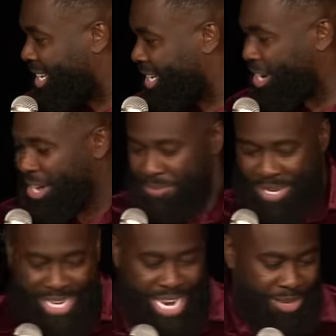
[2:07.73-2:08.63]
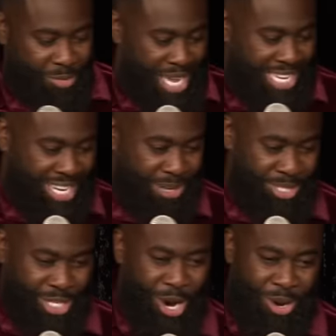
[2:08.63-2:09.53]
You know what I mean? Like waking up
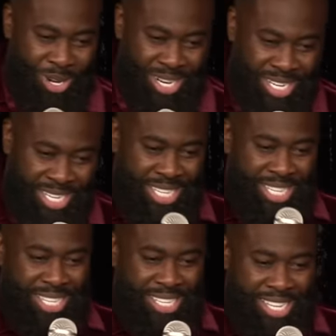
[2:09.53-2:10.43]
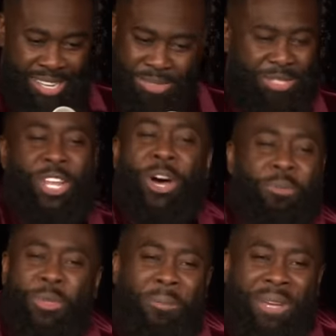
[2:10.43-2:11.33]
to cold. No,
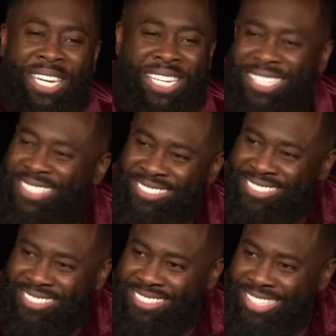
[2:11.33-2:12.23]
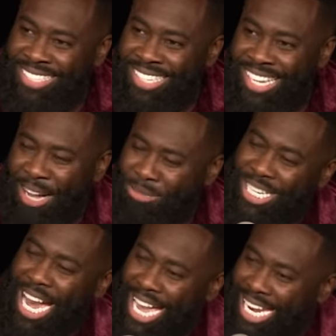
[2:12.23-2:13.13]
not me. I'm
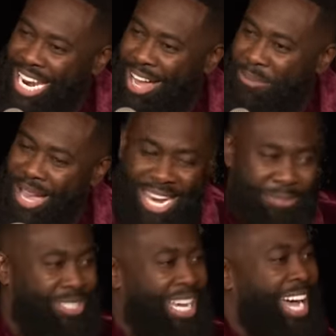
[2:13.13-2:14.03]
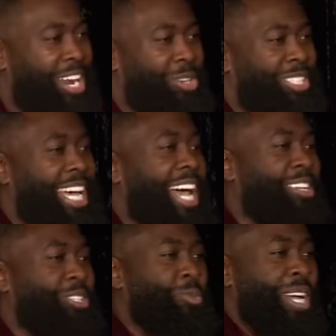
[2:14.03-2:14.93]
tired of that, man. I'm tired. I got tired
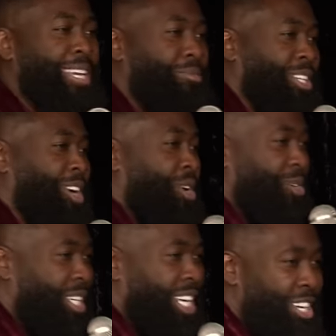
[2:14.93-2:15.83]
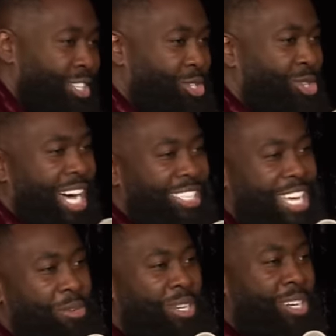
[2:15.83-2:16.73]
of just waking up to cold. Because you look
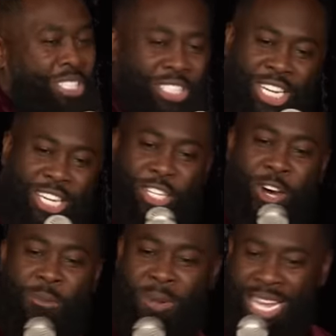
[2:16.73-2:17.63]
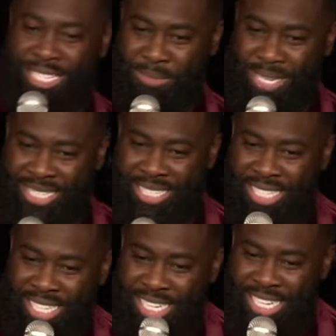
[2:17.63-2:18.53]
outside the window, it just changed your whole plans, man. Do you
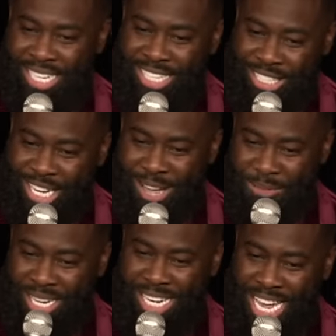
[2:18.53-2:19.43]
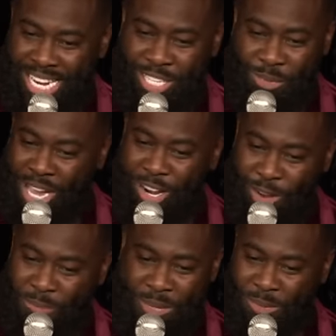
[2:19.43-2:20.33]
know what I mean? Like, that's why a
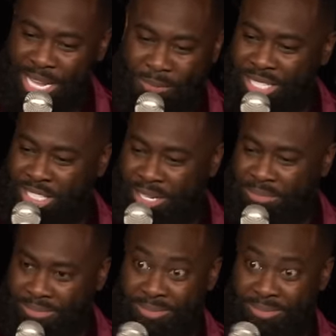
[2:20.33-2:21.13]
lot of people ain't been gym.